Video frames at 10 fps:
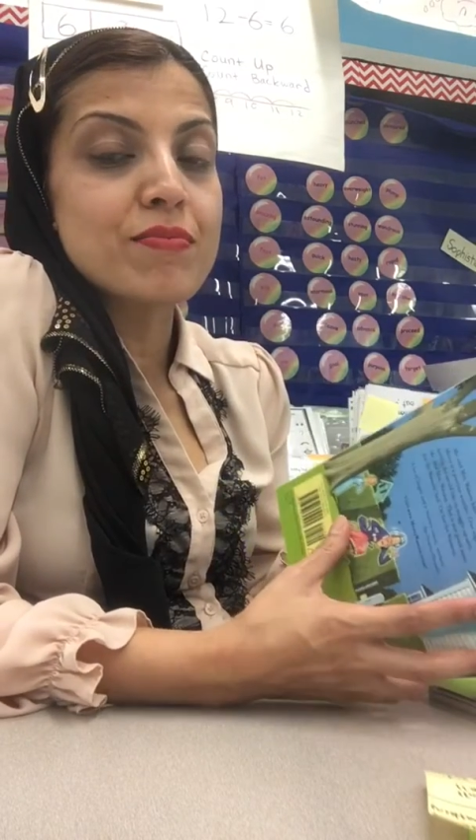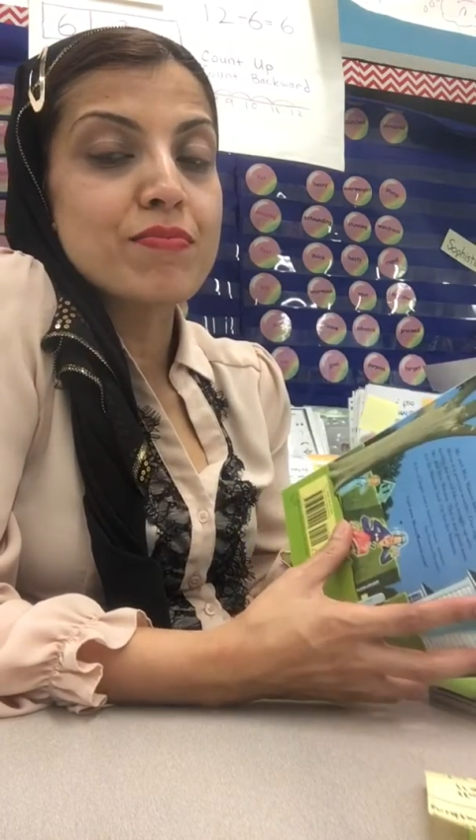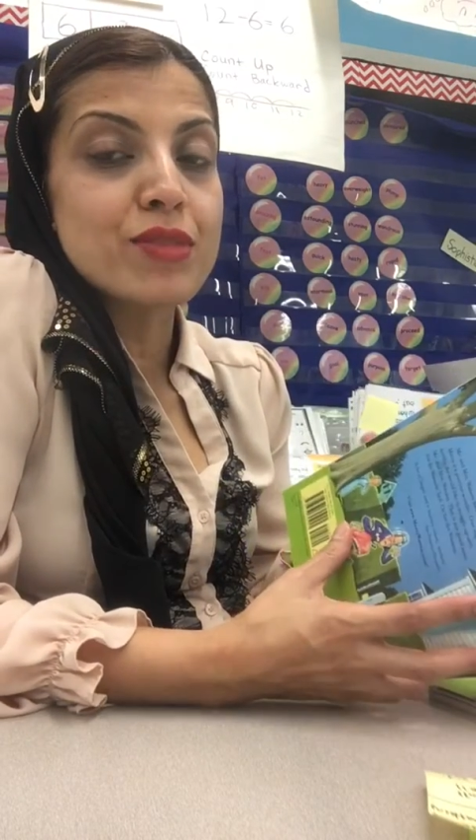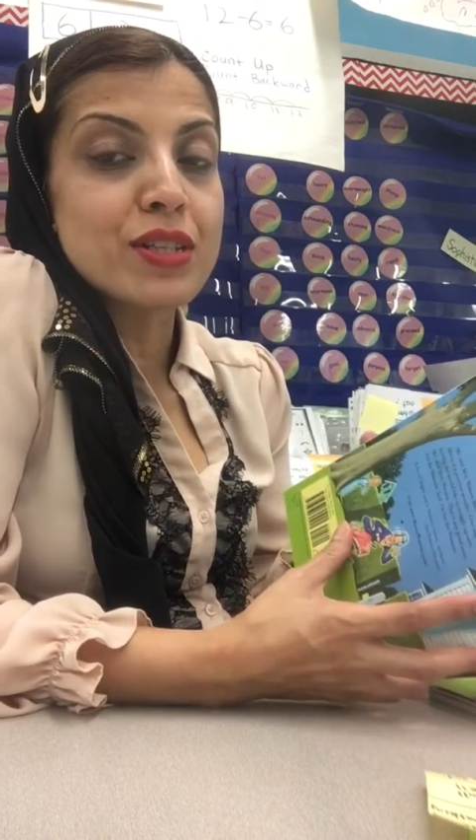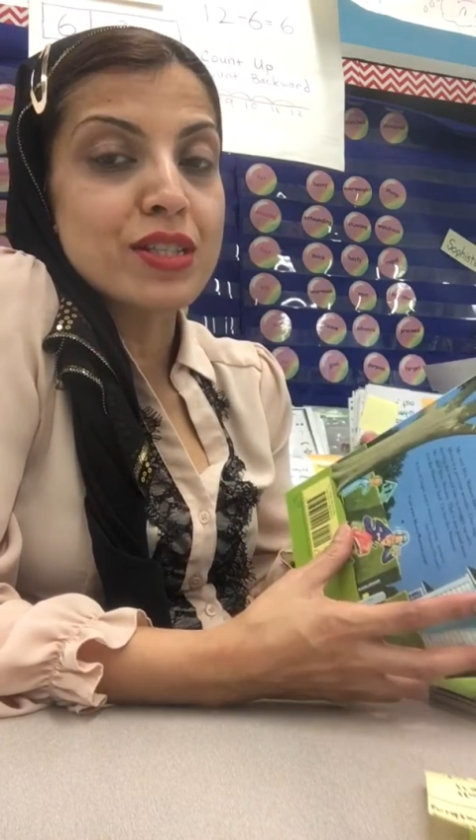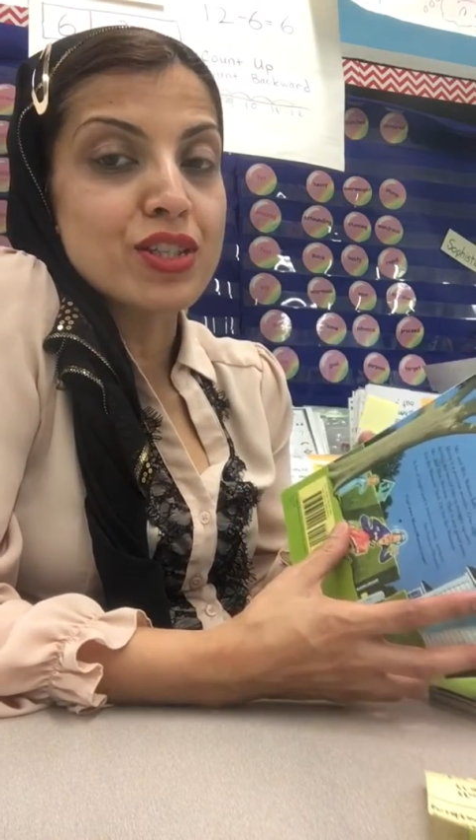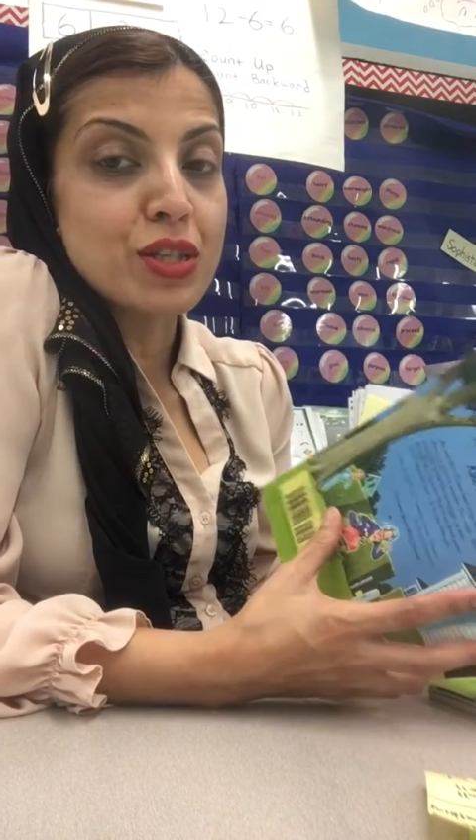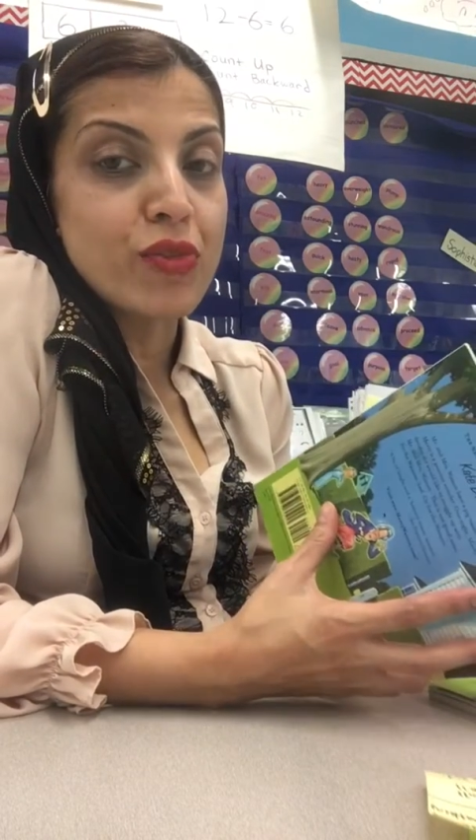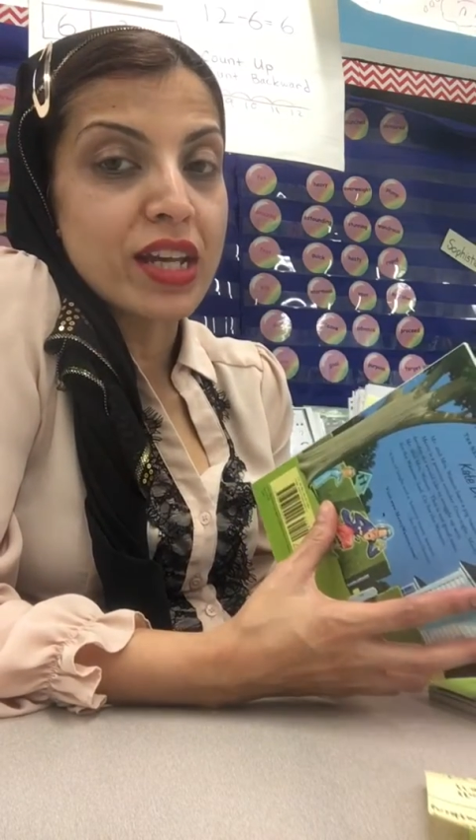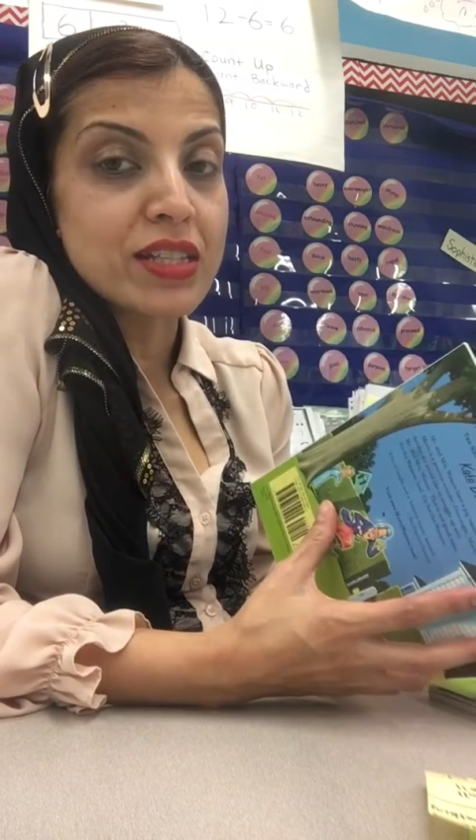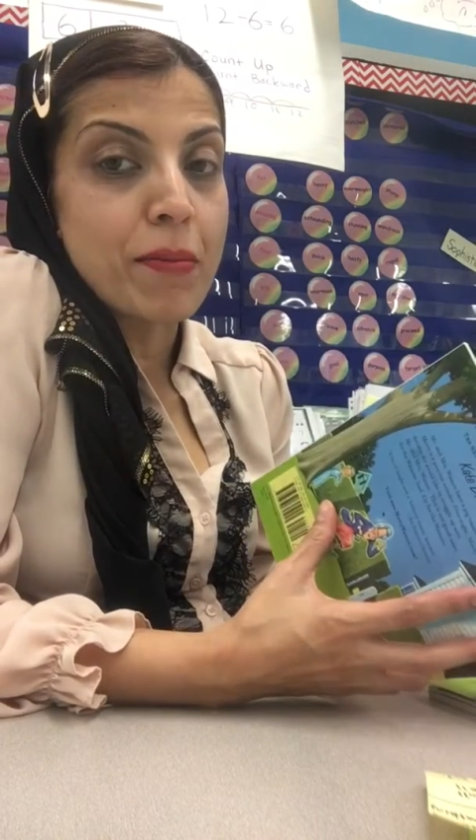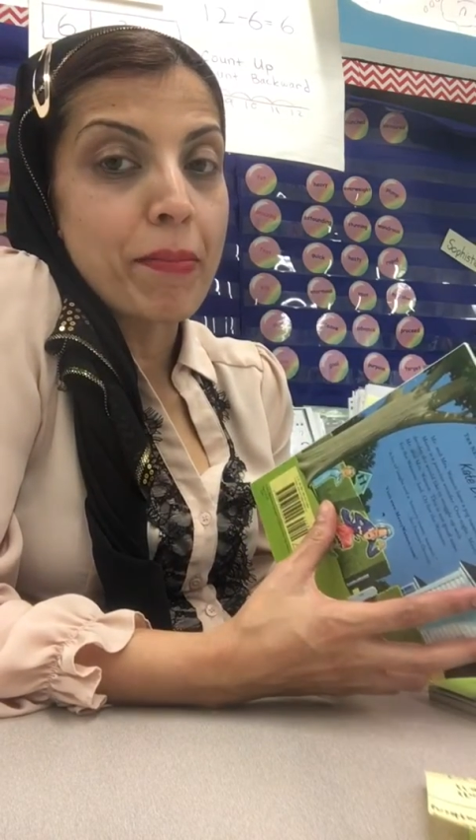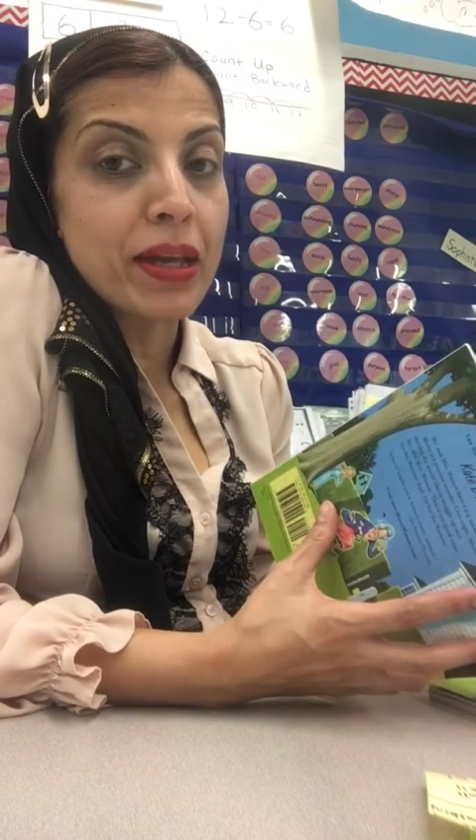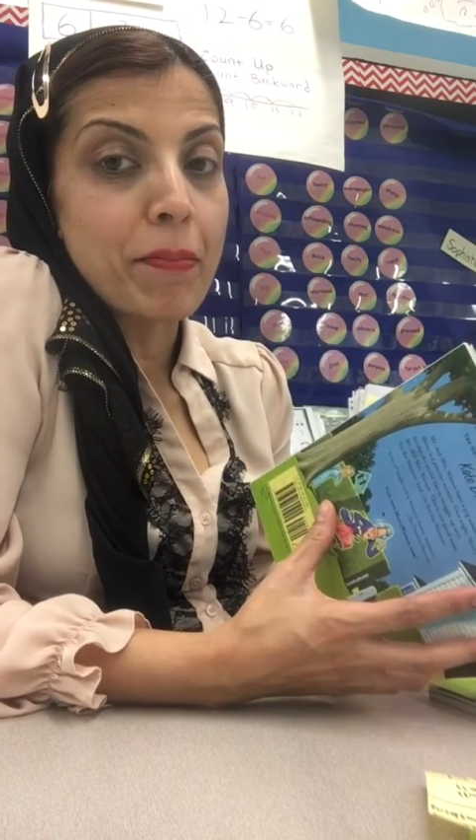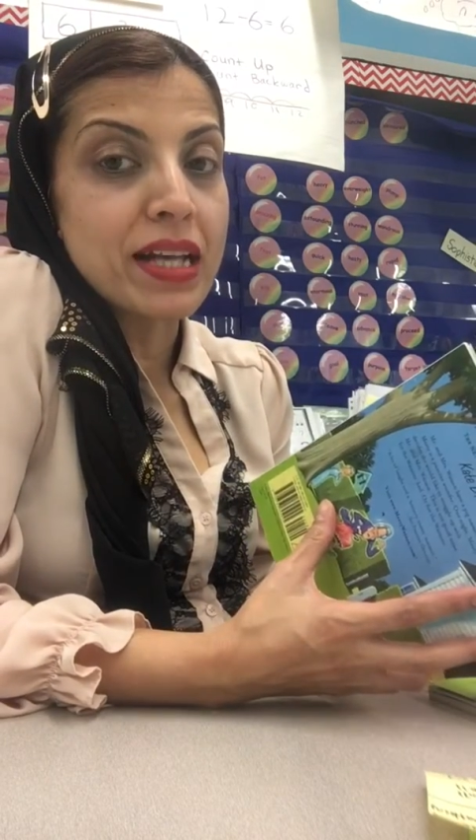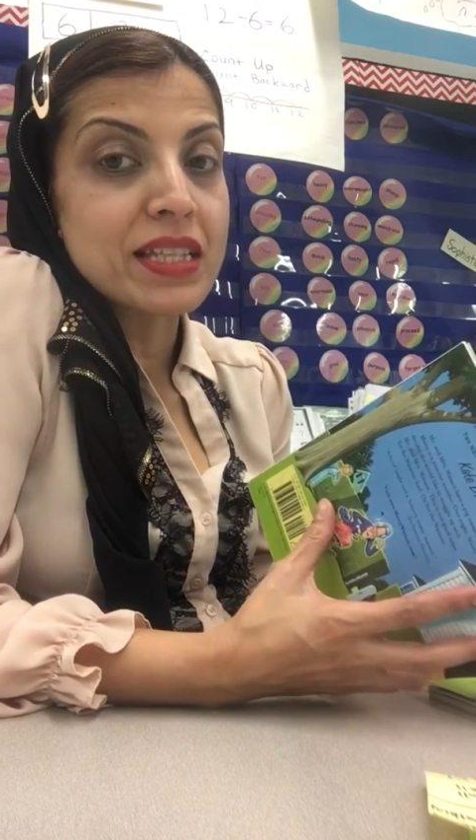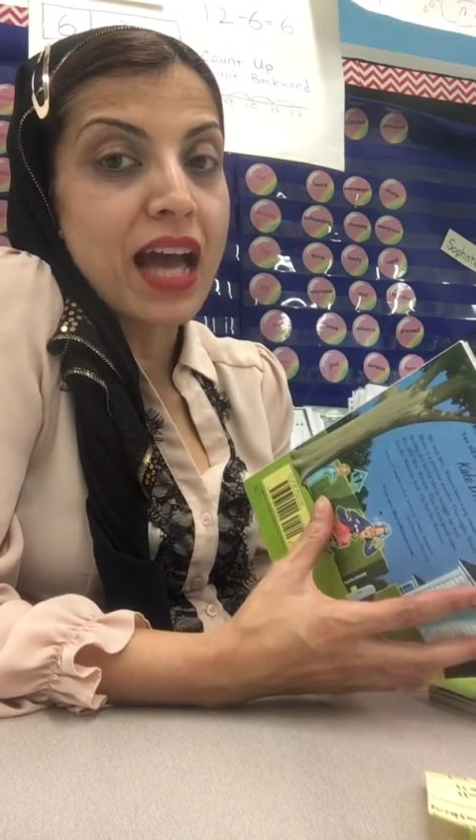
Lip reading: Mercy just creates a big mess